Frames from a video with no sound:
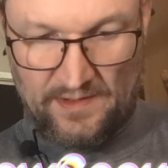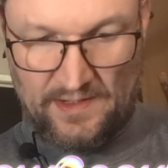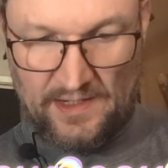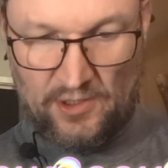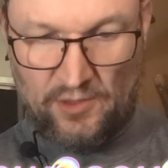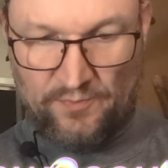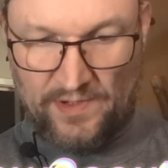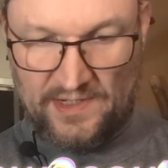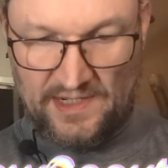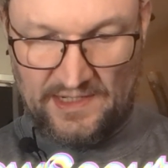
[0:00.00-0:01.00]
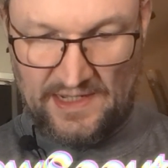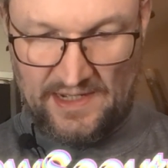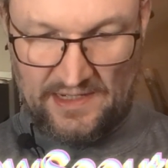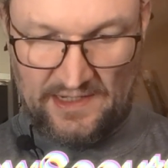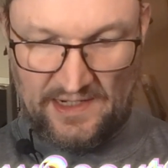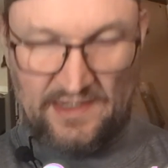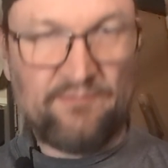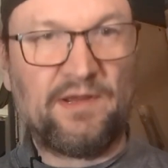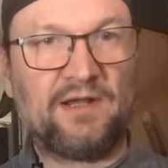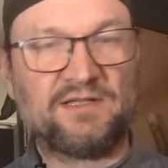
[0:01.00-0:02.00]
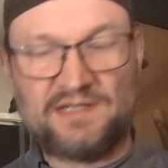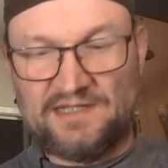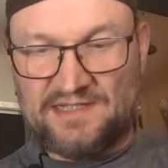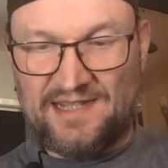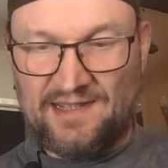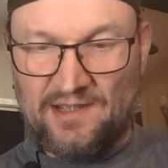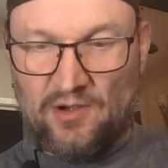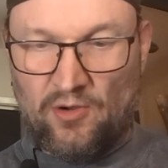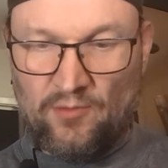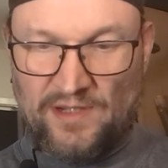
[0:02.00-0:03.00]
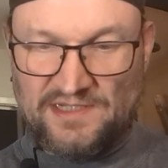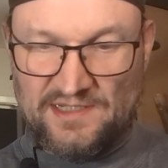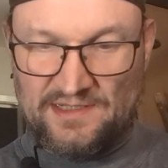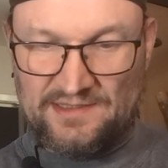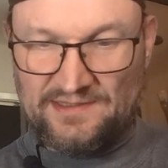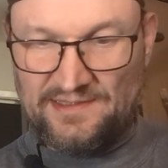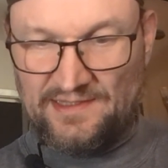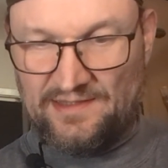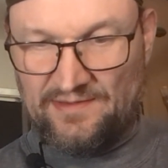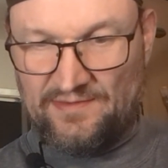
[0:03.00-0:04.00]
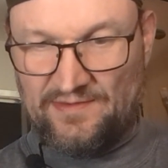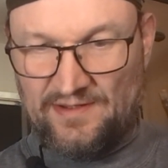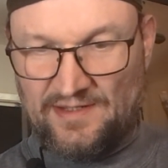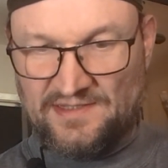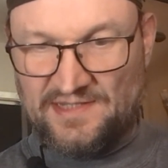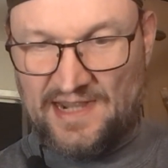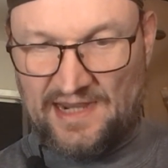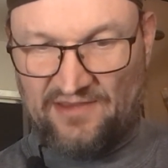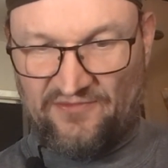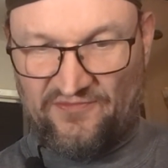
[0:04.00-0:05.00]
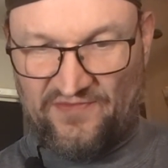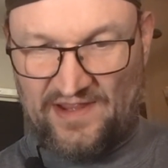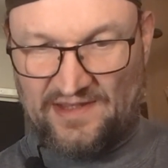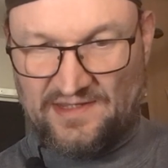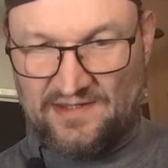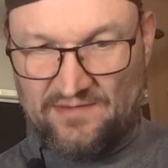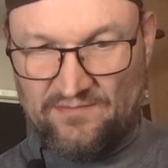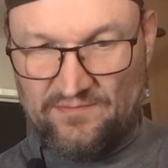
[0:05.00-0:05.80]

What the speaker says: I hope I can get it in because it's always a tight fit.